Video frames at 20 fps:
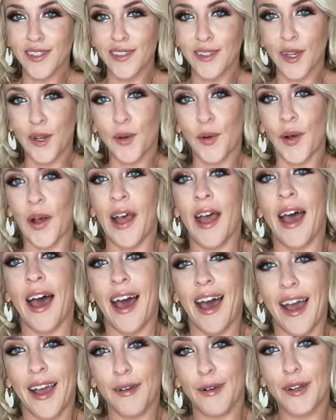so
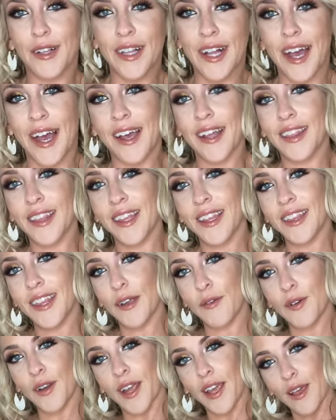I'm glad that
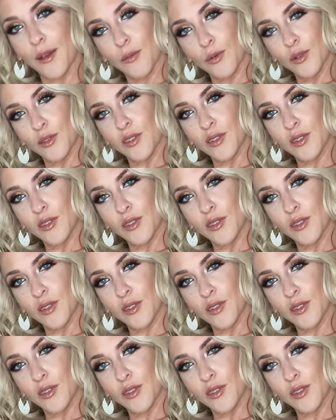they were able